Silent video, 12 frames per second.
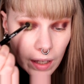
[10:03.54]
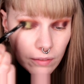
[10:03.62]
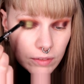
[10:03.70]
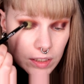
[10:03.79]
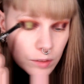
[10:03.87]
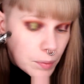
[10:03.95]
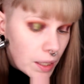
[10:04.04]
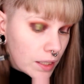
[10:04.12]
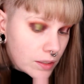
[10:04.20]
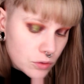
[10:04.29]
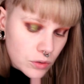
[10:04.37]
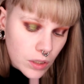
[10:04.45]
have this
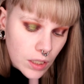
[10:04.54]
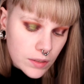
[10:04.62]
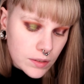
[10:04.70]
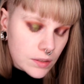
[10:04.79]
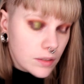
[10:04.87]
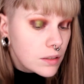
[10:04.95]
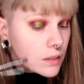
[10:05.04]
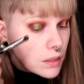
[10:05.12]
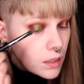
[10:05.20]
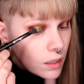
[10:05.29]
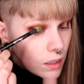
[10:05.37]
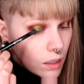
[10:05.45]
palette or not.
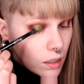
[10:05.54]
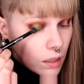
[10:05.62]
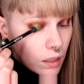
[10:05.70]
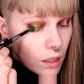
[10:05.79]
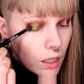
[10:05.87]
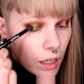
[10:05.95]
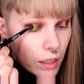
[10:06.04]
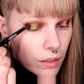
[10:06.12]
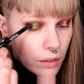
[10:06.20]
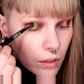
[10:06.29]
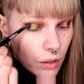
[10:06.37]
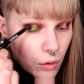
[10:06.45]
I
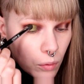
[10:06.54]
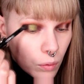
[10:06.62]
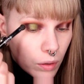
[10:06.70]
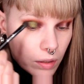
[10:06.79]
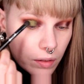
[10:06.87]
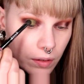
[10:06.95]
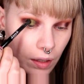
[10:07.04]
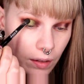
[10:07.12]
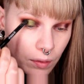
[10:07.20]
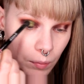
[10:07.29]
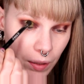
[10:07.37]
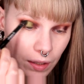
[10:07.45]
know it
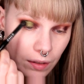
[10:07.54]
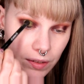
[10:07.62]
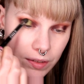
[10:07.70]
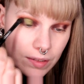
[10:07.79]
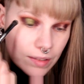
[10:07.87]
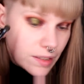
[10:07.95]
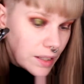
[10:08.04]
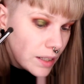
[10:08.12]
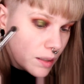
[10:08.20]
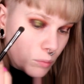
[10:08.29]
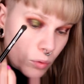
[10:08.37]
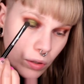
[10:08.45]
has been on
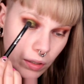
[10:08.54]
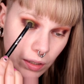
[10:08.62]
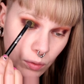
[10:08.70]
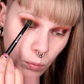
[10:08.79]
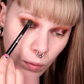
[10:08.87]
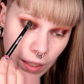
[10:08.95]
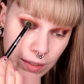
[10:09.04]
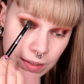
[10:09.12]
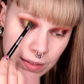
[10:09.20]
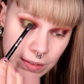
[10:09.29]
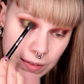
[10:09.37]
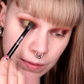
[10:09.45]
sale more than
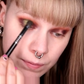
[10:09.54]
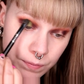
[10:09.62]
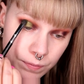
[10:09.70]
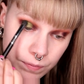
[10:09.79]
once.